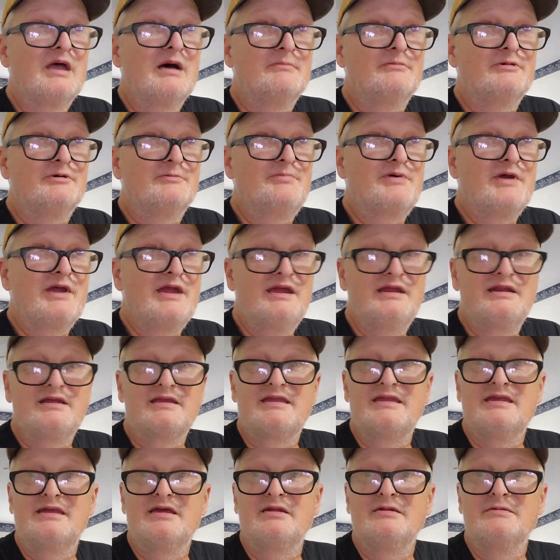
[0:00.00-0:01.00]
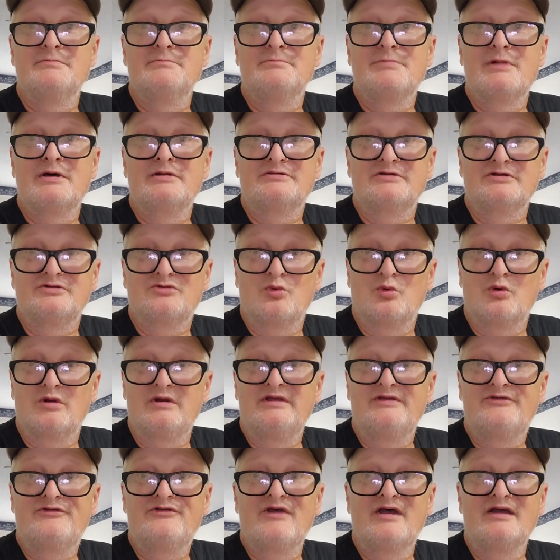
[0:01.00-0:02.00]
I'm going to pay it again about the
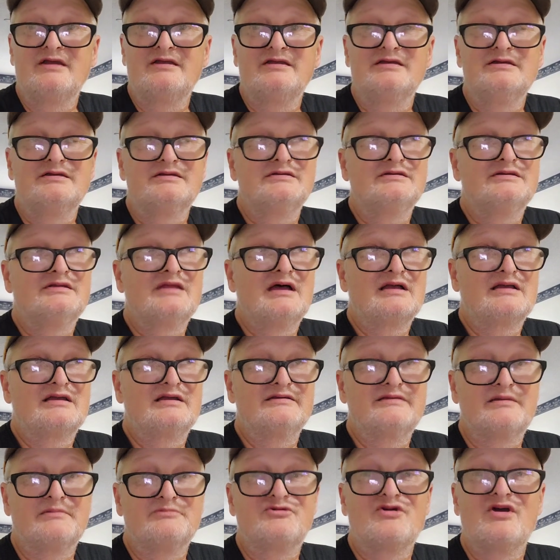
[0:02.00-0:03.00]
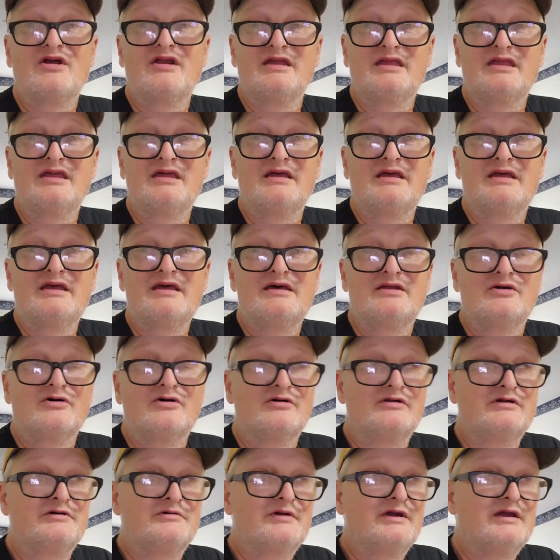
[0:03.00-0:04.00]
22nd because I'm trying to get ahead
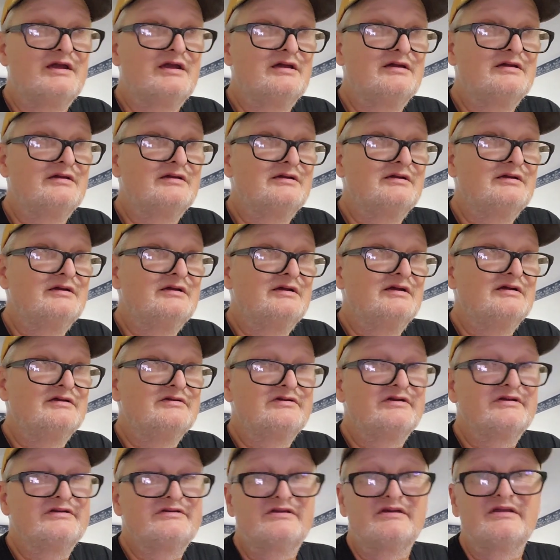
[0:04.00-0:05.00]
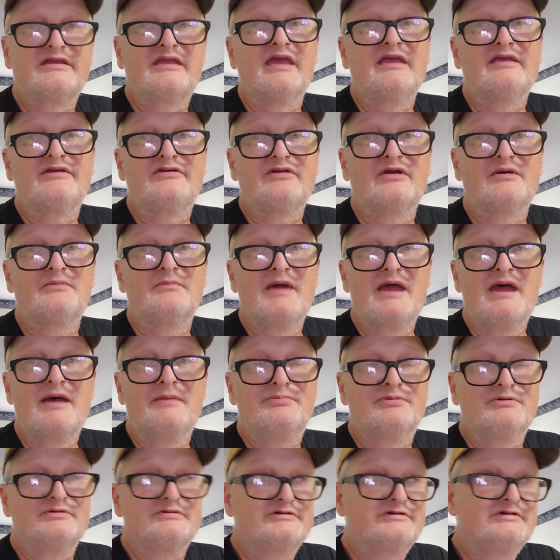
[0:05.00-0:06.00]
on it, right? Just in case something
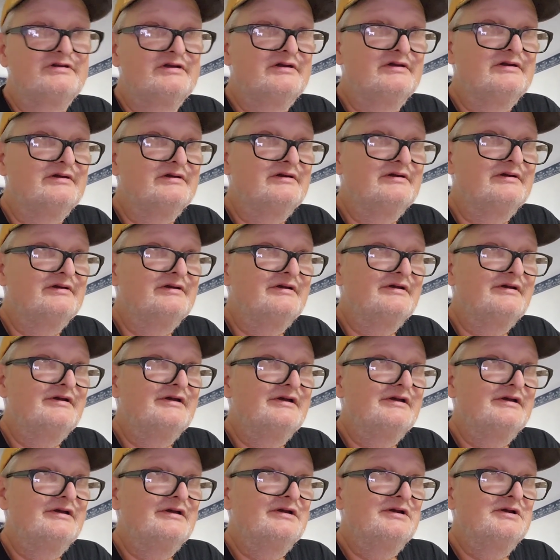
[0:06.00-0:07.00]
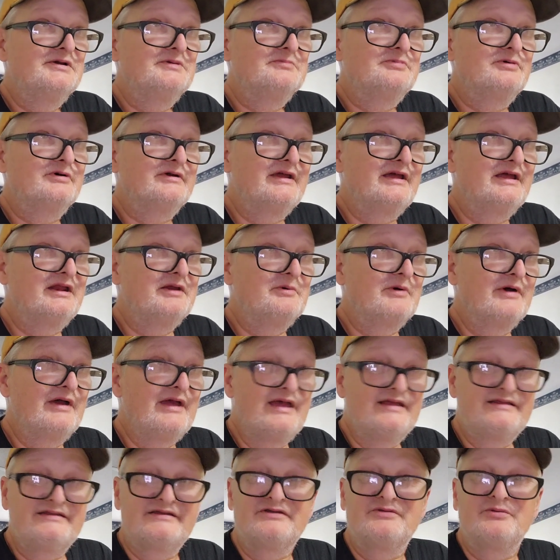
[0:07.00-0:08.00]
happens. But anyway,
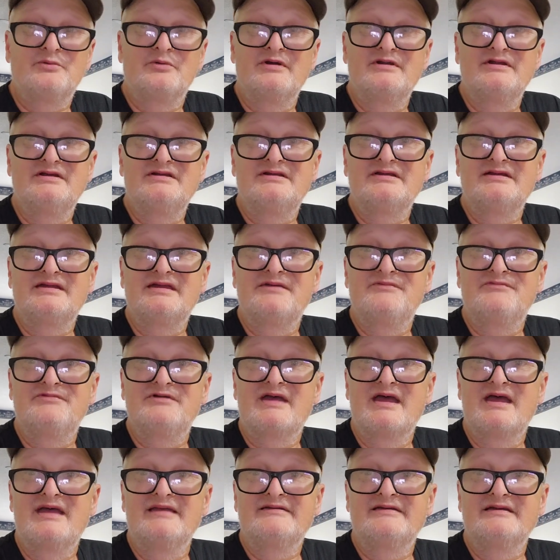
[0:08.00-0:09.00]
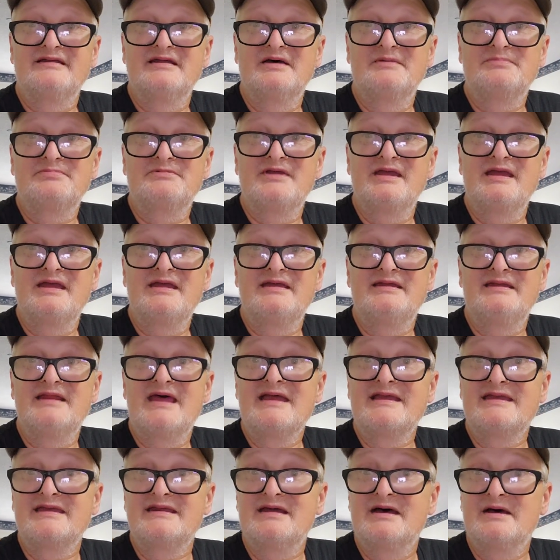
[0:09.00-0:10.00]
I just wanted to give you guys an update, and
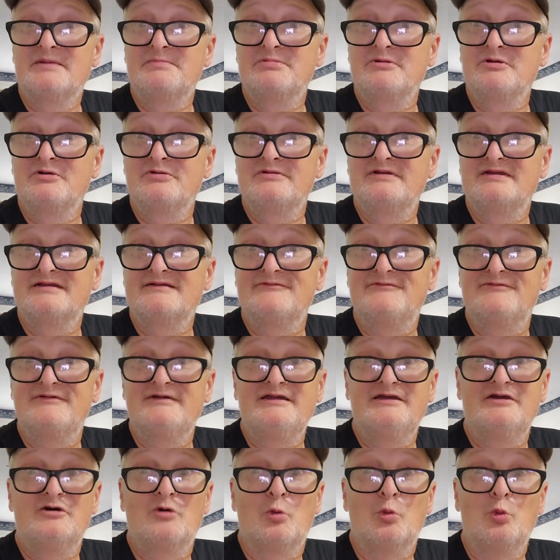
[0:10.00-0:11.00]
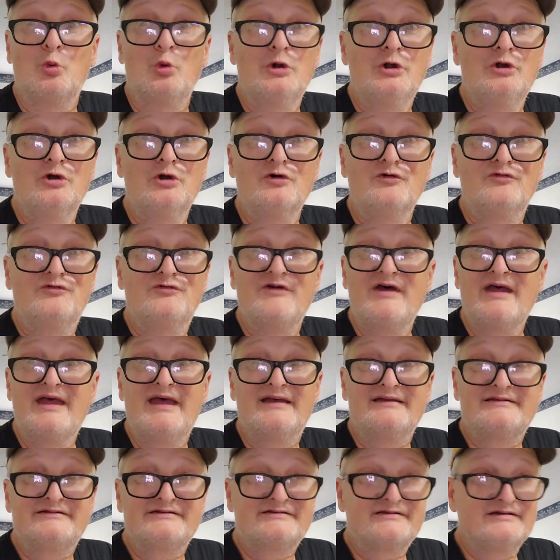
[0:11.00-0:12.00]
I can upload this video real
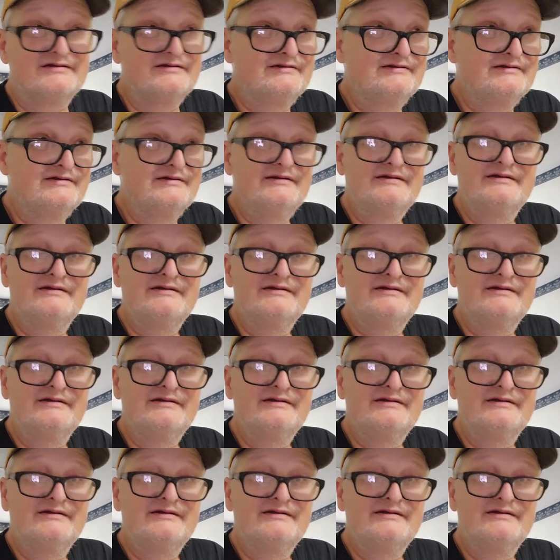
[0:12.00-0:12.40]
fast.